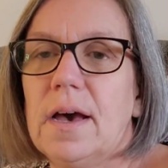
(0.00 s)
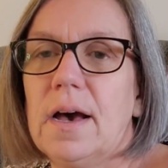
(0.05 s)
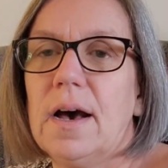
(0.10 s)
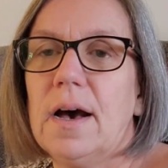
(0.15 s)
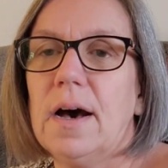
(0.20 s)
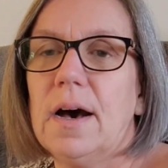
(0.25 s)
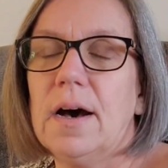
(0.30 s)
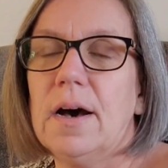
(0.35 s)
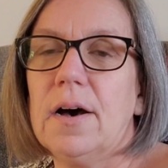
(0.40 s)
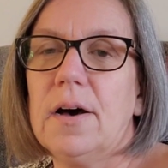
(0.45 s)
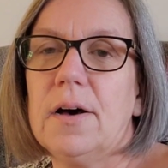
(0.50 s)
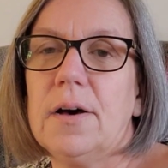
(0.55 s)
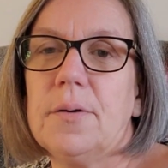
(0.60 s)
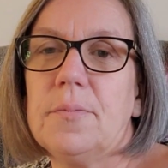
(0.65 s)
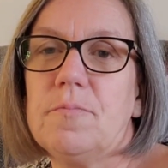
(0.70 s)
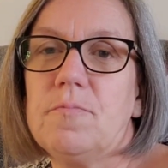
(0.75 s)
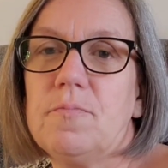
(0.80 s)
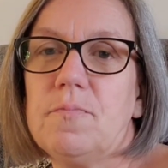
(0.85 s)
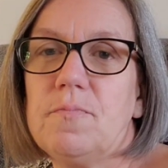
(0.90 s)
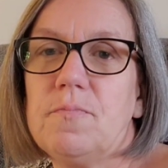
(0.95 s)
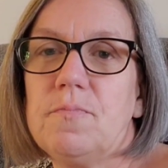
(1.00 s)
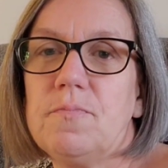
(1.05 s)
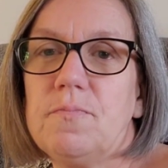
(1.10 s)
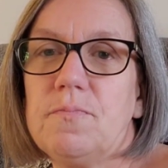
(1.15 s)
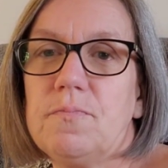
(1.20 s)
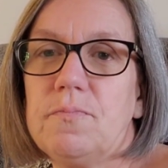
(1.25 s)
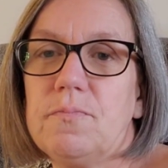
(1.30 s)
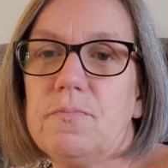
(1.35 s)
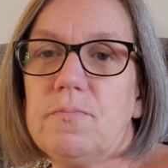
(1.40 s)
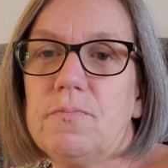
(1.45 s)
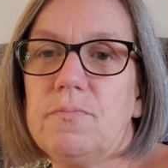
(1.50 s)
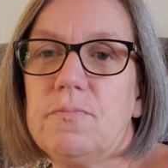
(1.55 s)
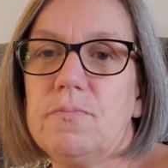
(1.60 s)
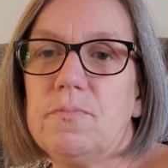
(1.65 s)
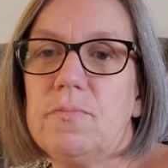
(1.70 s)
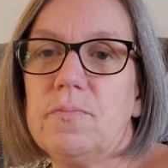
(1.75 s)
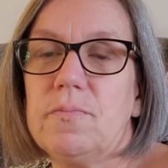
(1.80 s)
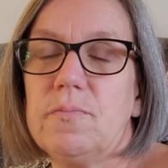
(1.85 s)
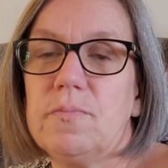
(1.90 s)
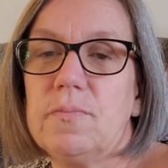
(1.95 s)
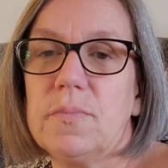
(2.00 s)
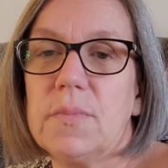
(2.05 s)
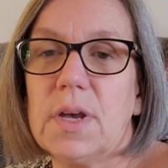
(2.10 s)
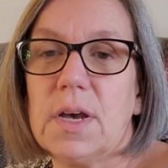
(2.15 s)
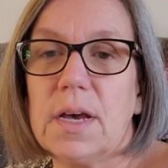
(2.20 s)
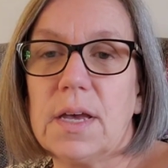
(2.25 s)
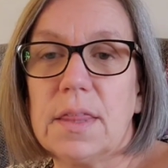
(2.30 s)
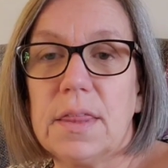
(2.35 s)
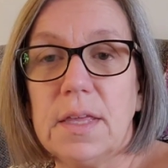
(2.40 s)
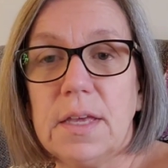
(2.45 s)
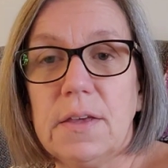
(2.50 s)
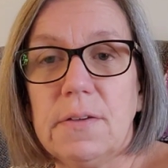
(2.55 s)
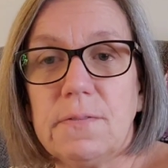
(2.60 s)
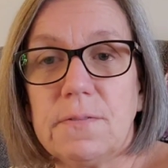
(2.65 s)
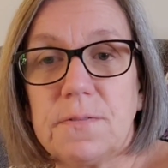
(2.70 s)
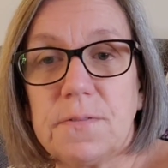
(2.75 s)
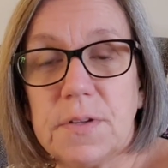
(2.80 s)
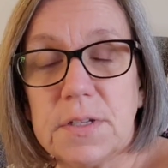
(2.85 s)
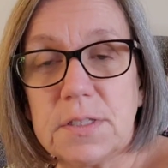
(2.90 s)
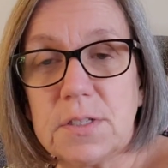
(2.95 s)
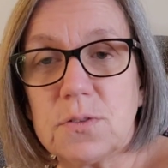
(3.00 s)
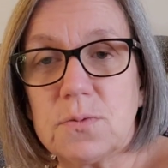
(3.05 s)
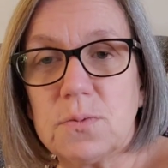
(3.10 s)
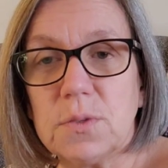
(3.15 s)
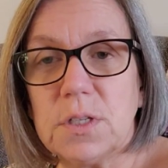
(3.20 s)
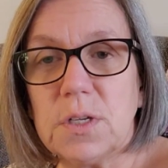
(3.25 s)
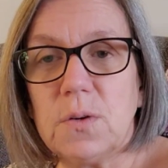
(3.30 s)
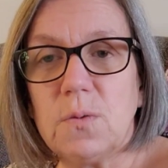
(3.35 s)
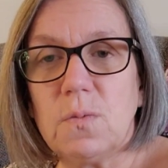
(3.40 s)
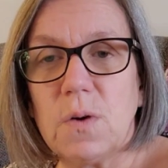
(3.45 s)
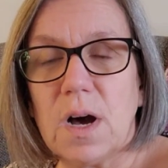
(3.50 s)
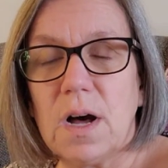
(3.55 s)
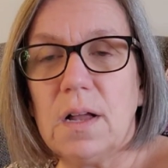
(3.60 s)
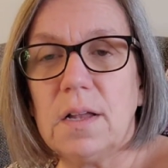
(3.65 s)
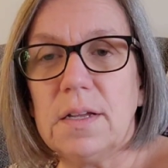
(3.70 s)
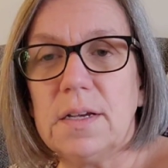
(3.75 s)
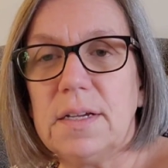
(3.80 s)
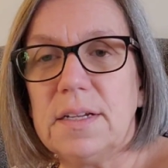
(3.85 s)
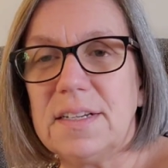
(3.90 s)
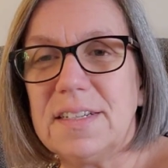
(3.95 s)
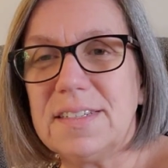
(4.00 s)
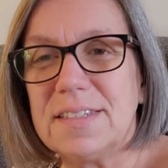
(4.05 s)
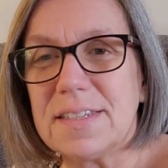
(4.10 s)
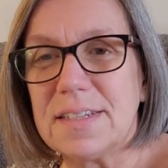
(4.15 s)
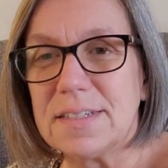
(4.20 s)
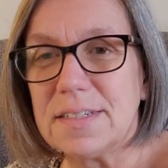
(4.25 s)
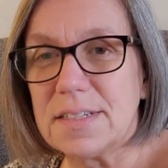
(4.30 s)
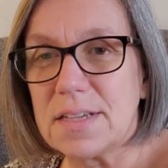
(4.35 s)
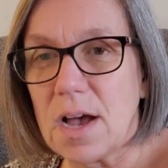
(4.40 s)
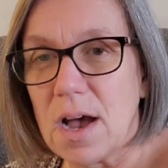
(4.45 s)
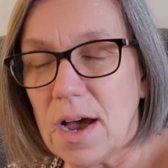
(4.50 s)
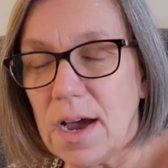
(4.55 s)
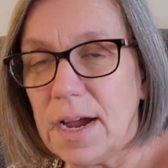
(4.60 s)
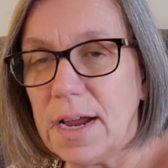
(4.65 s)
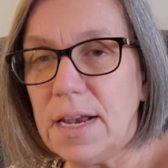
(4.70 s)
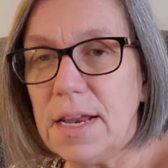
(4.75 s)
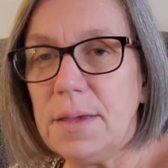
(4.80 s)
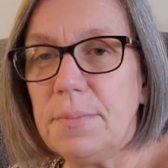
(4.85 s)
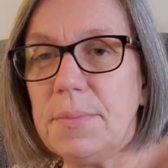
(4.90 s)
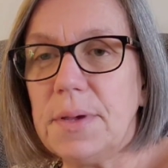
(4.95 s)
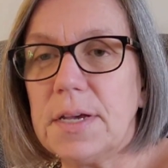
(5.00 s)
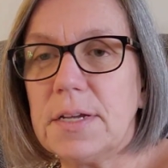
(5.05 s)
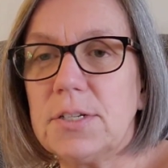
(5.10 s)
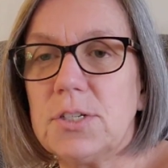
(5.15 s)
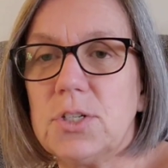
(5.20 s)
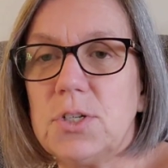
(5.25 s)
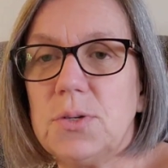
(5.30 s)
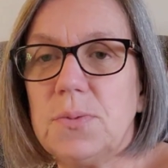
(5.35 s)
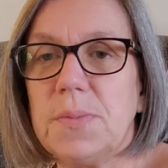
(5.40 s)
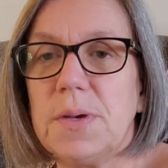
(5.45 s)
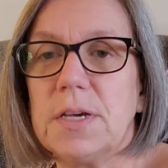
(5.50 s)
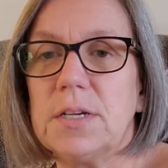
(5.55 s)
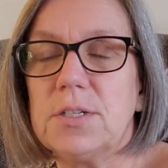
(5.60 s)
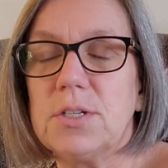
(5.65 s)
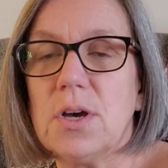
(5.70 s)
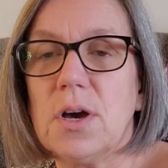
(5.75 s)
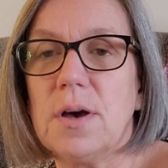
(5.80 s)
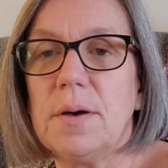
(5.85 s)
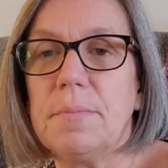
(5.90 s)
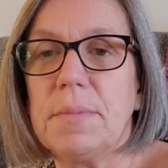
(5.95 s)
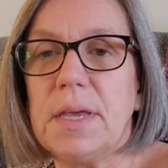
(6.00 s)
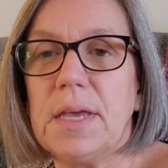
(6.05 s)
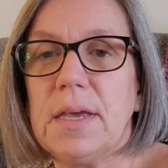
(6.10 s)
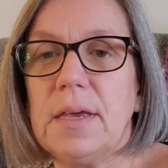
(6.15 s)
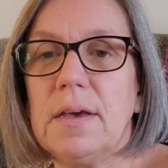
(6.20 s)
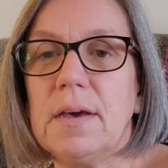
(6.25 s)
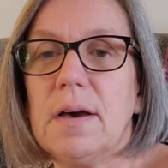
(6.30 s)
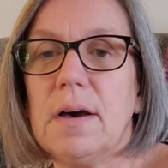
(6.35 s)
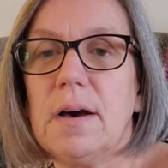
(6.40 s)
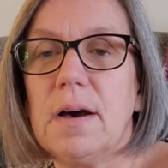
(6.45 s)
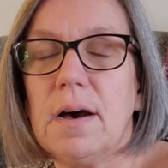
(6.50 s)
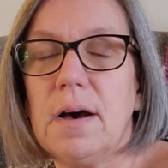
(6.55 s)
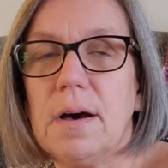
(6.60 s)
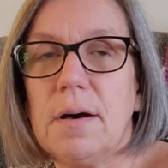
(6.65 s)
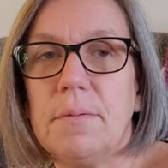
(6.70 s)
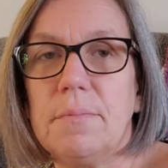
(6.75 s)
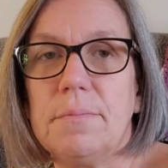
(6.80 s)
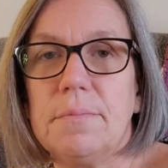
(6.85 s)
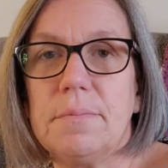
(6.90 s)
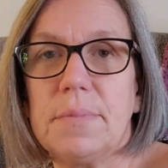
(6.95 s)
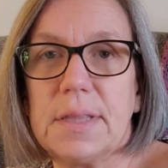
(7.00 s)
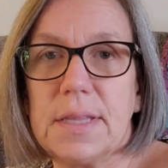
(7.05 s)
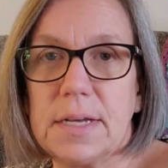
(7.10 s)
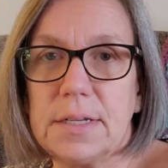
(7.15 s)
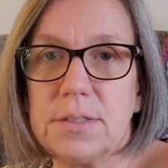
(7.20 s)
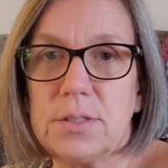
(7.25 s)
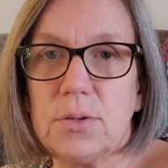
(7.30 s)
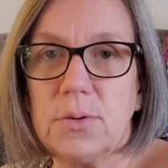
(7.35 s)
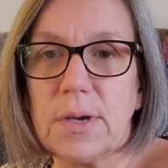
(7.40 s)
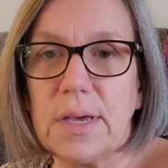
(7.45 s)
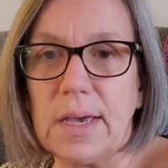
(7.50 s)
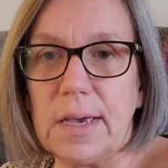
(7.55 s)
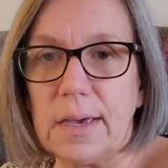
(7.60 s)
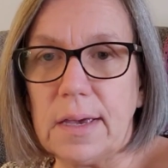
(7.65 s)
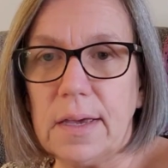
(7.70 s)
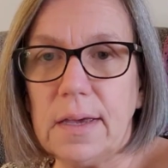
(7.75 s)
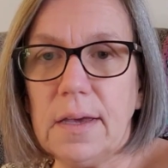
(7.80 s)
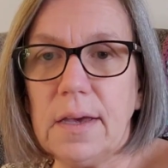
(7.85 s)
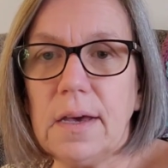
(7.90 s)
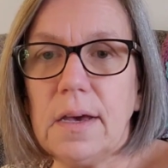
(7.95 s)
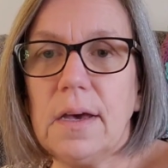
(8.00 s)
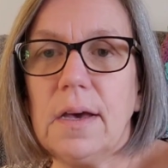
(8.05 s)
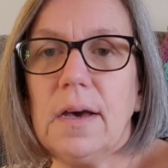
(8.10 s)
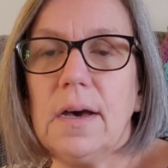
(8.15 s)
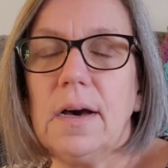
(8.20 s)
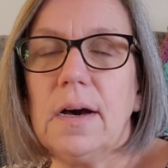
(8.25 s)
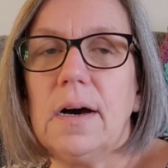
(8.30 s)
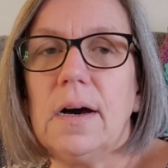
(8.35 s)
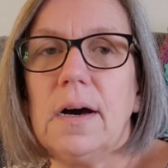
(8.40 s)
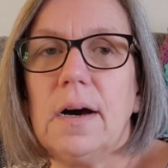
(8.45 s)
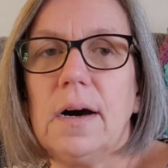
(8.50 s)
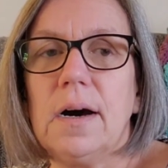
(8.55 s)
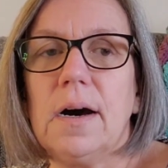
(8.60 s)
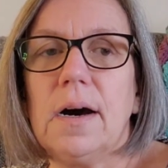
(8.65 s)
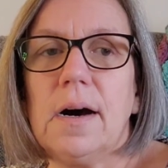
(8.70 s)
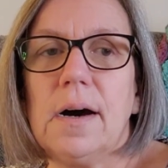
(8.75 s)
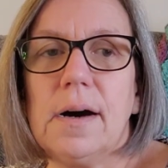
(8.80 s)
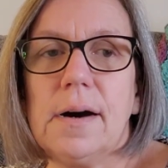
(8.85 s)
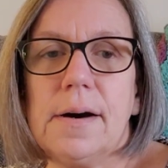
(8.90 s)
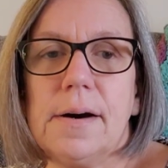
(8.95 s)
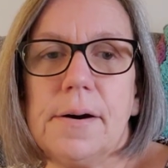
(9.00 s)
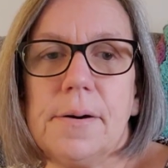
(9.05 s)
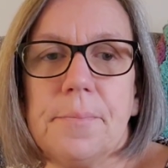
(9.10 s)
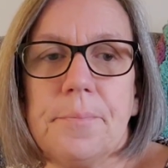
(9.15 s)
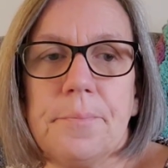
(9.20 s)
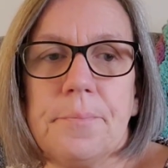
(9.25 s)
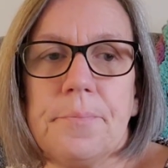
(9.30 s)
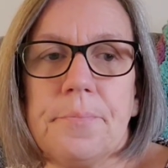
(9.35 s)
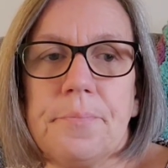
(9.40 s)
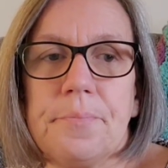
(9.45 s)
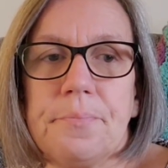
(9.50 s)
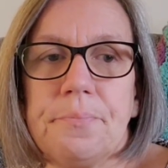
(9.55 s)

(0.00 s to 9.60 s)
I think it fits really well. It is a tiny bit too big on me, but that's okay. And